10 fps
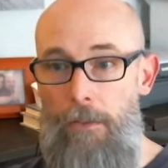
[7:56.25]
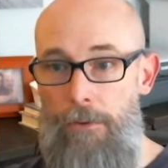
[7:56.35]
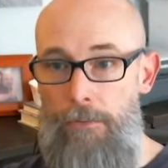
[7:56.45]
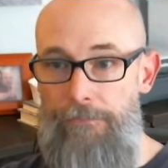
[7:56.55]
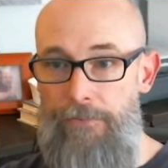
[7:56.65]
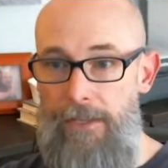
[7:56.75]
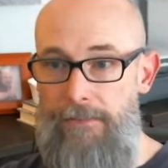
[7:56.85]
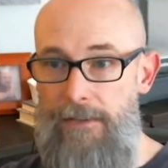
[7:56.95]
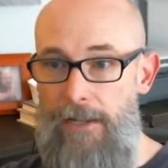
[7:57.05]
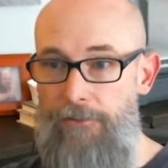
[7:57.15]
Although the
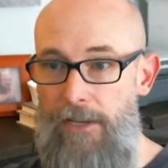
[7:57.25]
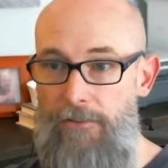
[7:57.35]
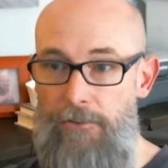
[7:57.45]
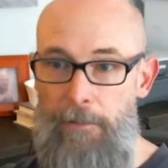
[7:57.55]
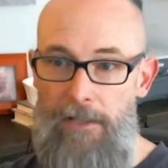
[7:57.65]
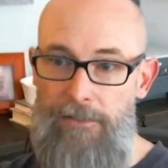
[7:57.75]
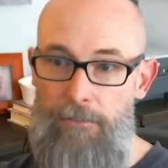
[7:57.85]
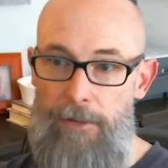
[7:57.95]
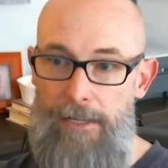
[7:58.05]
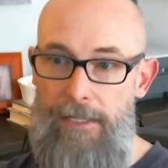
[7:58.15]
Fed did not change its
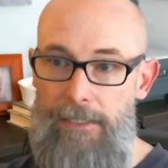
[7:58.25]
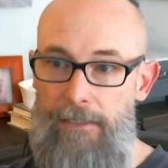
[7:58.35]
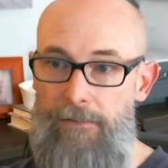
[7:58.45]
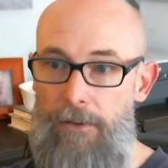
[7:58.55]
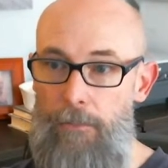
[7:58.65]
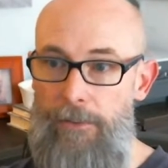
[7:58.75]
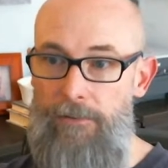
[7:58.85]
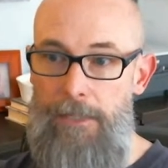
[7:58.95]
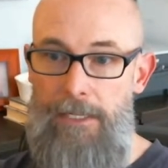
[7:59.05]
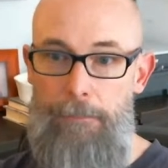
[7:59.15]
policy rate in its
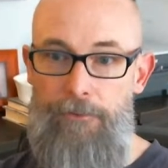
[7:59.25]
recent meeting,